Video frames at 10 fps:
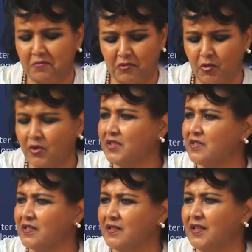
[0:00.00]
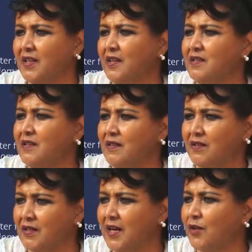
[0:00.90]
locust,
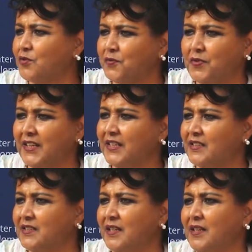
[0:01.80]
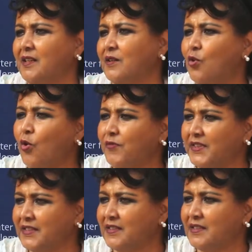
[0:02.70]
drought, flood,
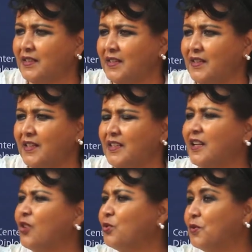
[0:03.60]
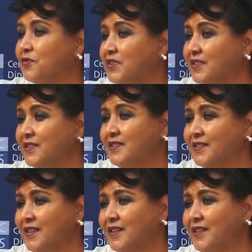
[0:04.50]
COVID, and a lot of things,